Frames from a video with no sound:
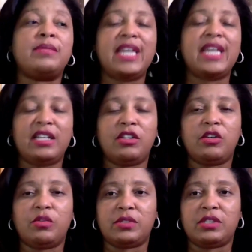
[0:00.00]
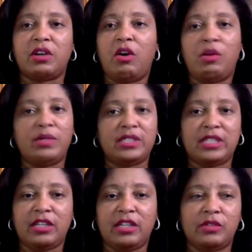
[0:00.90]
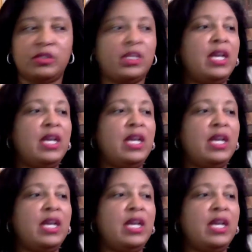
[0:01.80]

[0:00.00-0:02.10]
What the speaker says: Take notes. Always take notes.